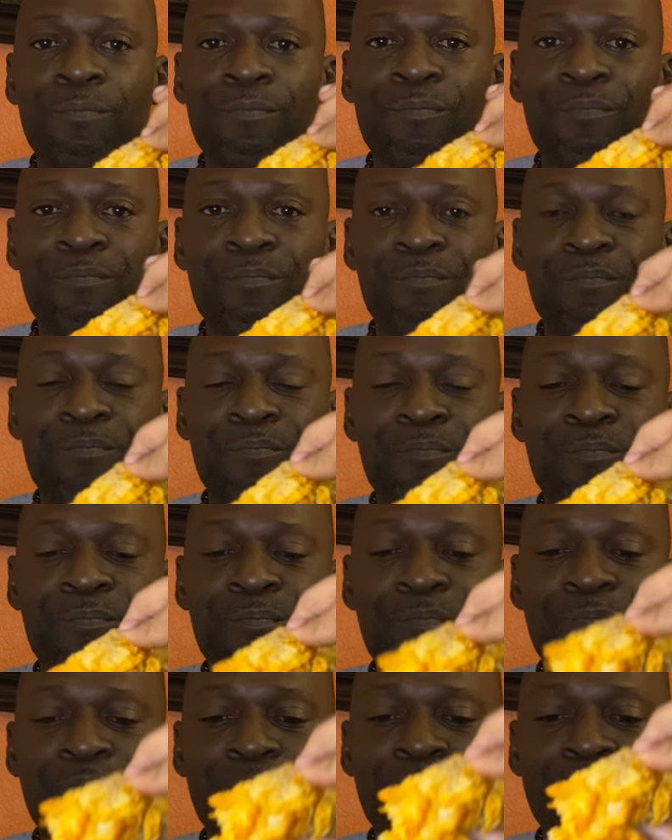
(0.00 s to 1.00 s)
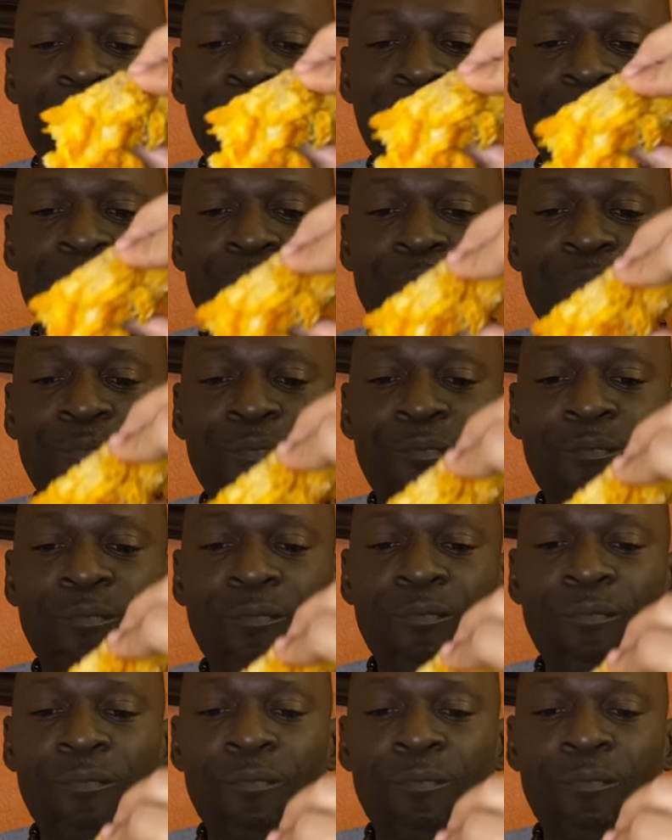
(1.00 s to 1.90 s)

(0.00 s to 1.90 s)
(silence)